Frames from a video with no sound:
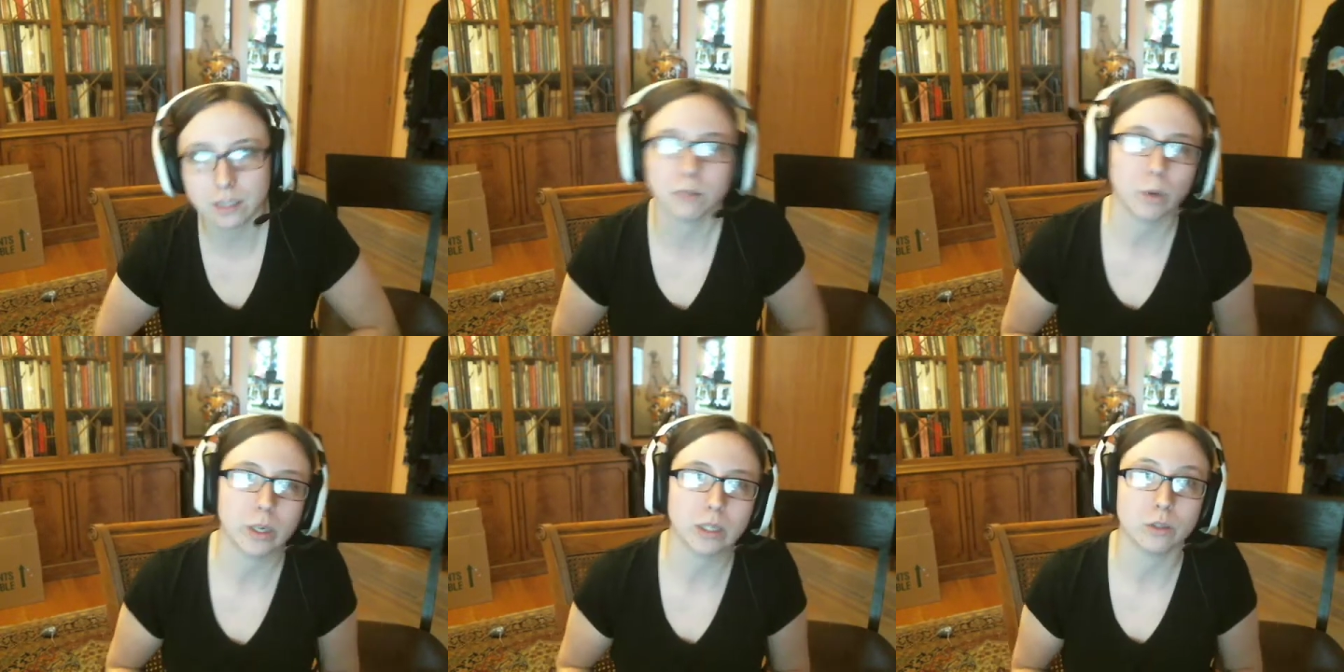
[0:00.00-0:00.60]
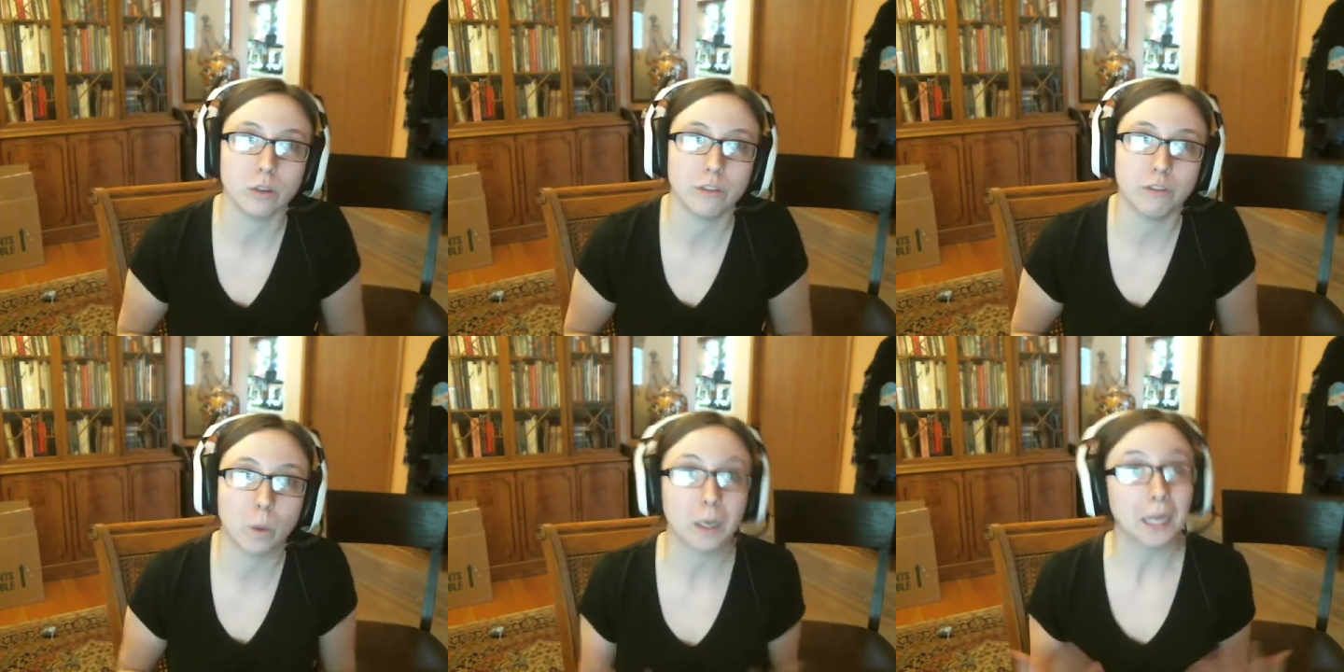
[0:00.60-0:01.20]
This point is good
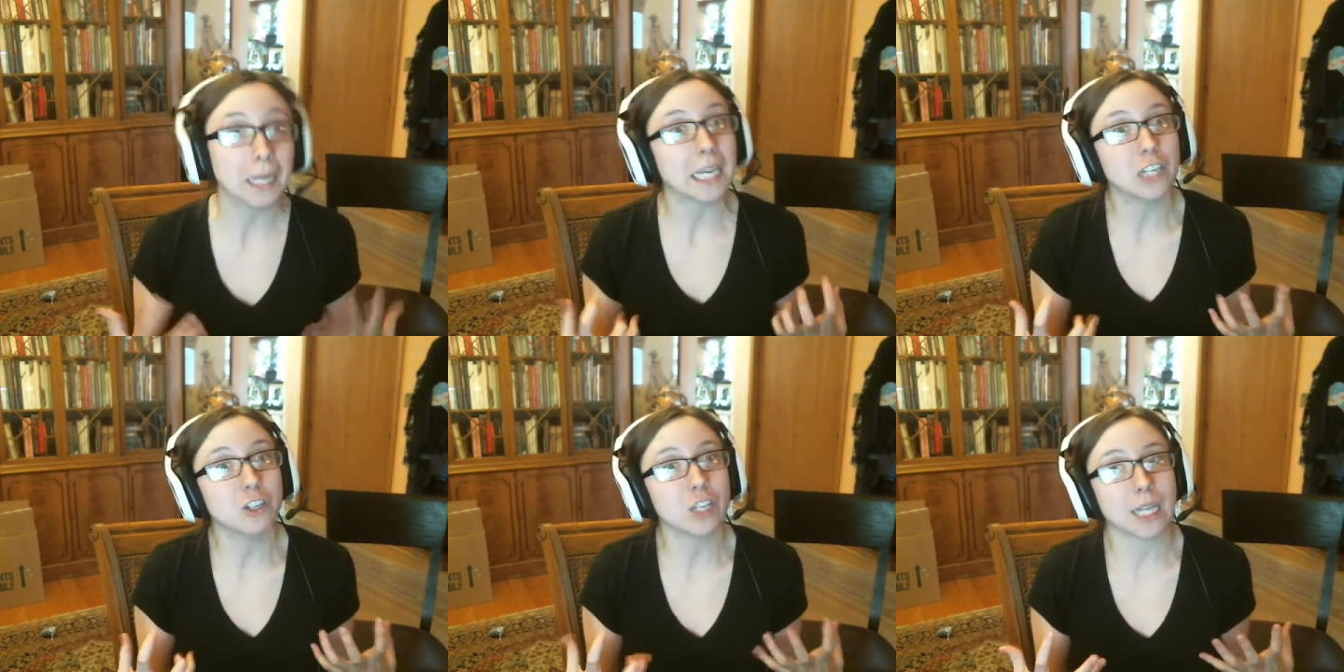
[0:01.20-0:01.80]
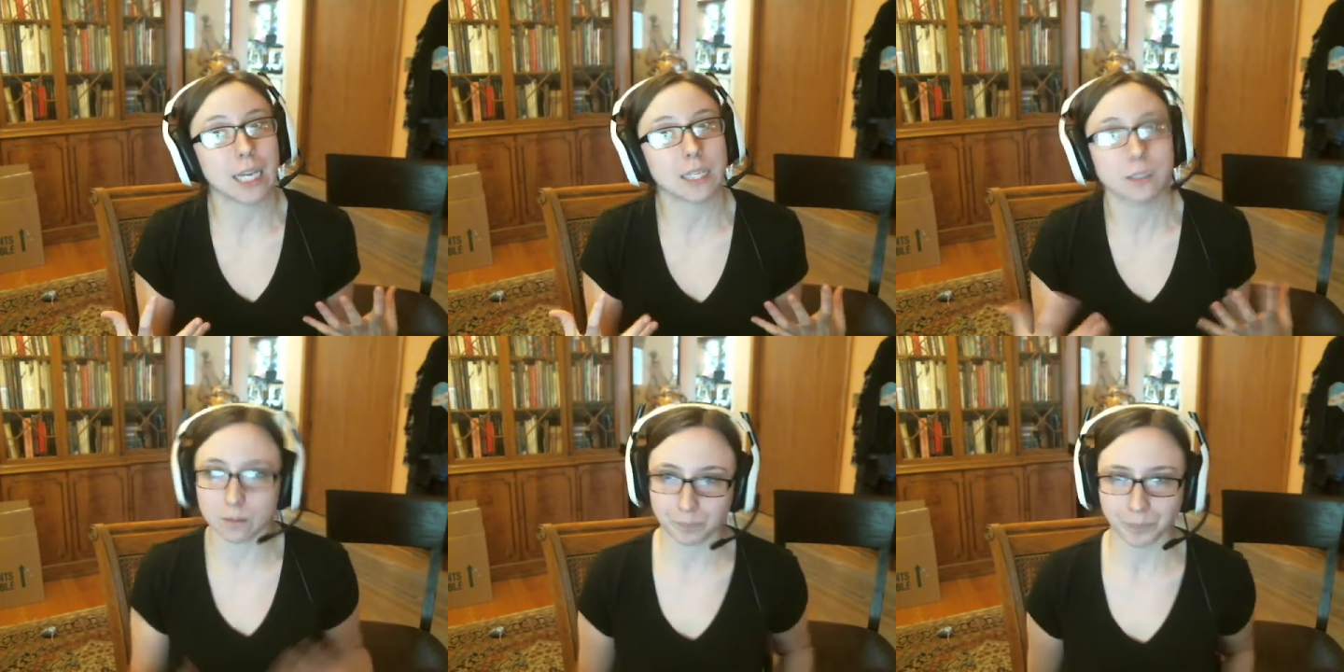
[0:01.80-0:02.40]
for itchy things.